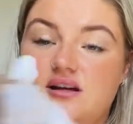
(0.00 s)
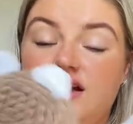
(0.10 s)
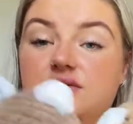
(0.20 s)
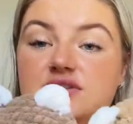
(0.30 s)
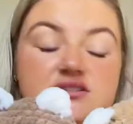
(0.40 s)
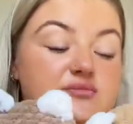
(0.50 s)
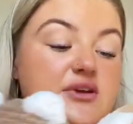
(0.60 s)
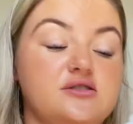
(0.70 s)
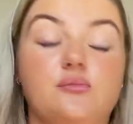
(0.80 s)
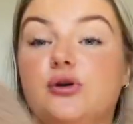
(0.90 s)
Anyway, it doesn't
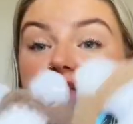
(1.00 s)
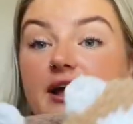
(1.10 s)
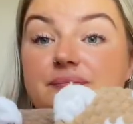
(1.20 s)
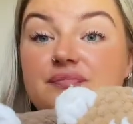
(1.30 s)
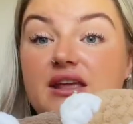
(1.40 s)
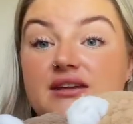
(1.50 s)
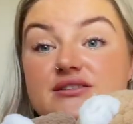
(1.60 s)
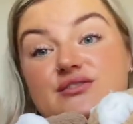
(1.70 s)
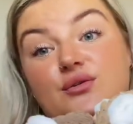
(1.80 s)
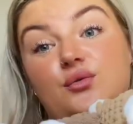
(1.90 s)
matter. But yeah,
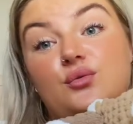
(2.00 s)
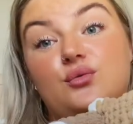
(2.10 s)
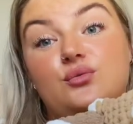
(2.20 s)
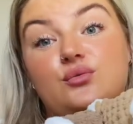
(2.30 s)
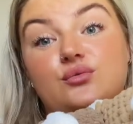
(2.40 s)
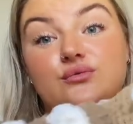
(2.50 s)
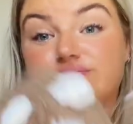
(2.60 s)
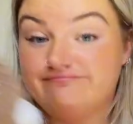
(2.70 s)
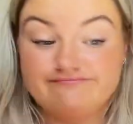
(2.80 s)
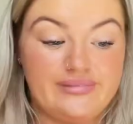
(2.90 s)
so
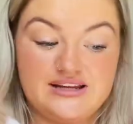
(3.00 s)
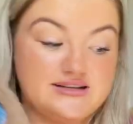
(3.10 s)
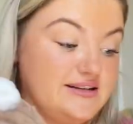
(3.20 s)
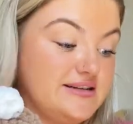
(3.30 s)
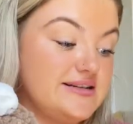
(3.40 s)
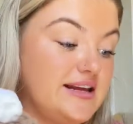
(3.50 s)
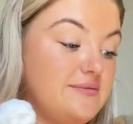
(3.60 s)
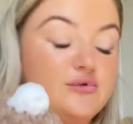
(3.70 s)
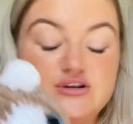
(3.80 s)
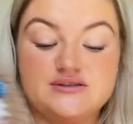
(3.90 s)
basically the
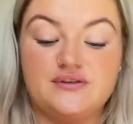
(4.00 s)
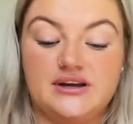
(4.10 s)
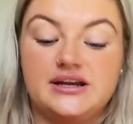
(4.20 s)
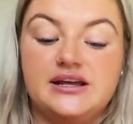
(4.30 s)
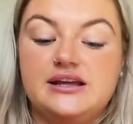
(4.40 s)
same, but it's fine.